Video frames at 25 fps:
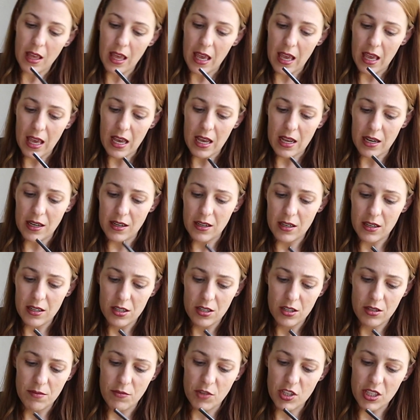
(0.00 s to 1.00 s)
And
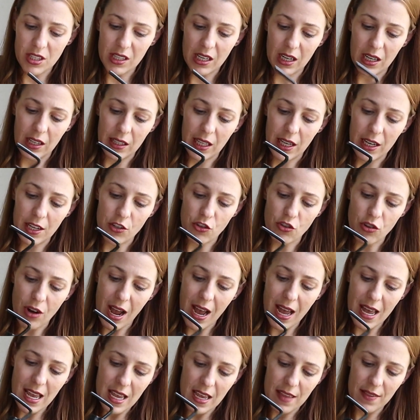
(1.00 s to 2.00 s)
I'm just going to let it
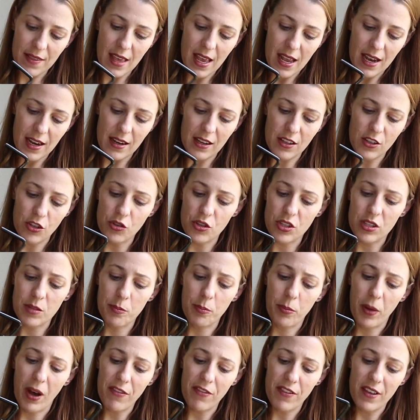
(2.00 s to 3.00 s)
dry, and then you
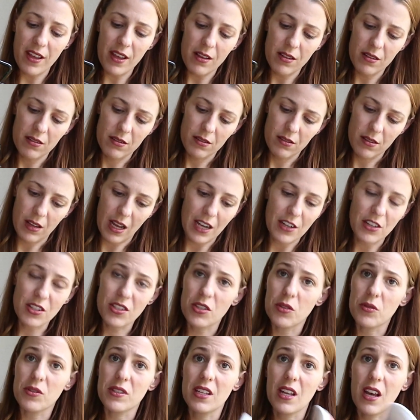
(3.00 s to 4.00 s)
just buff it. I
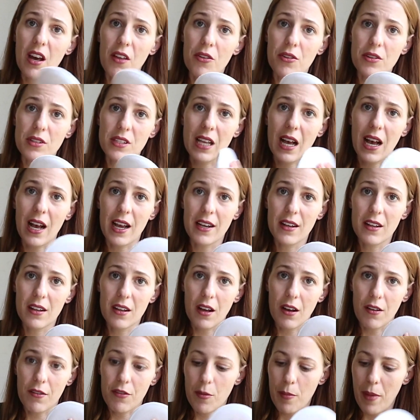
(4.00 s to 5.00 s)
just use the other side
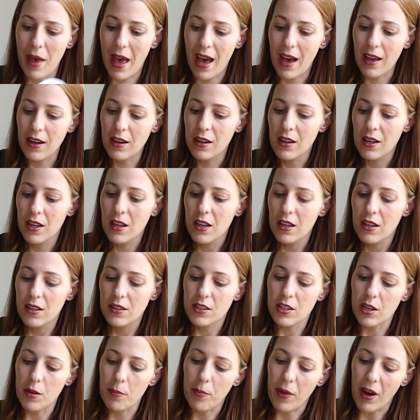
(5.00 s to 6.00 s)
of the pad
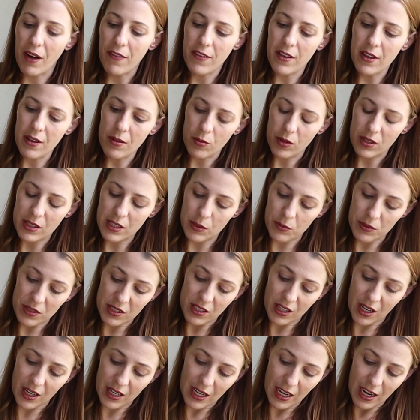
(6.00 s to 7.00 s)
to buff it once it was
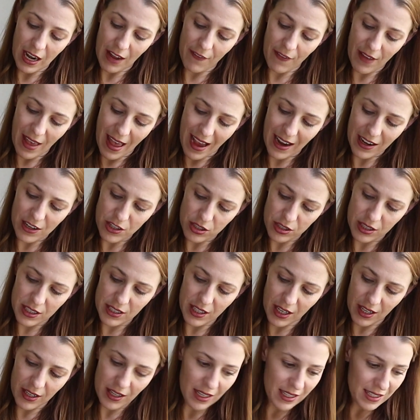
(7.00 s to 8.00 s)
done. And I've actually
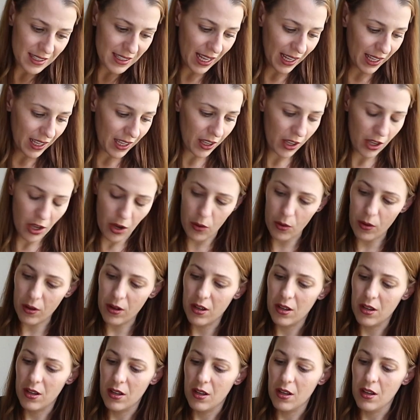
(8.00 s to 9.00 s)
done a second coat
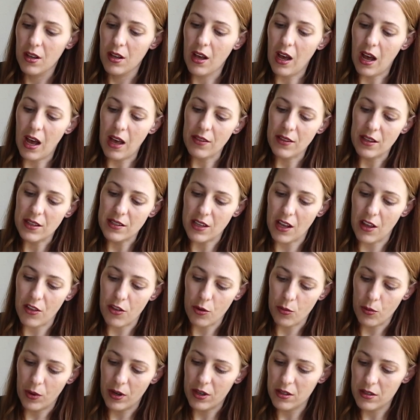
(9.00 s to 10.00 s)
on this
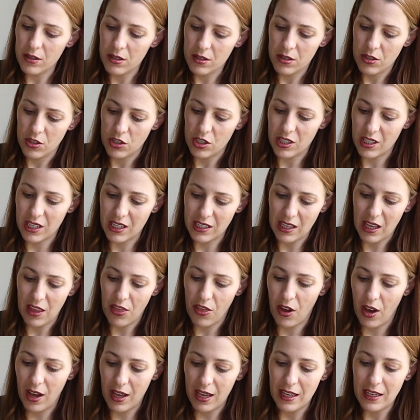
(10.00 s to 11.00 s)
other one just because I
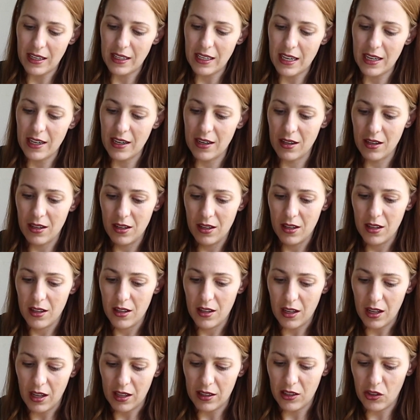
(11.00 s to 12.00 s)
thought it needed
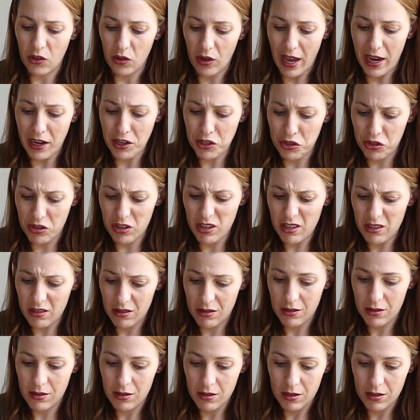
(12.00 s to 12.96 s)
a little extra.